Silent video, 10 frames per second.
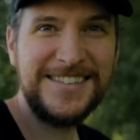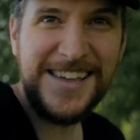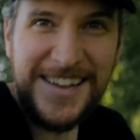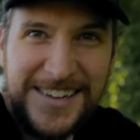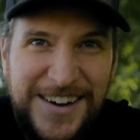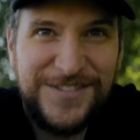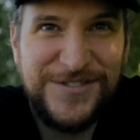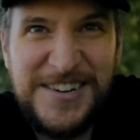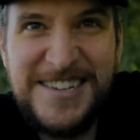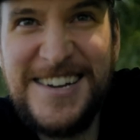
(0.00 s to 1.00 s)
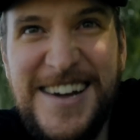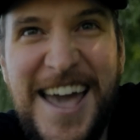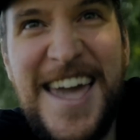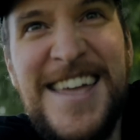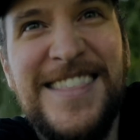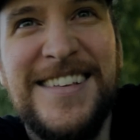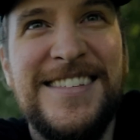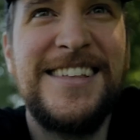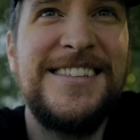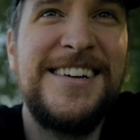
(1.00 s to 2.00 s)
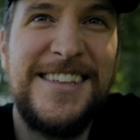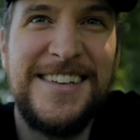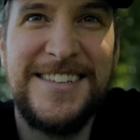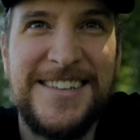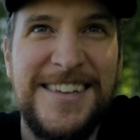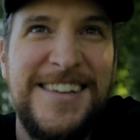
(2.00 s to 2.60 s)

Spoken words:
Take it off right now. I hate this thing. Look at this.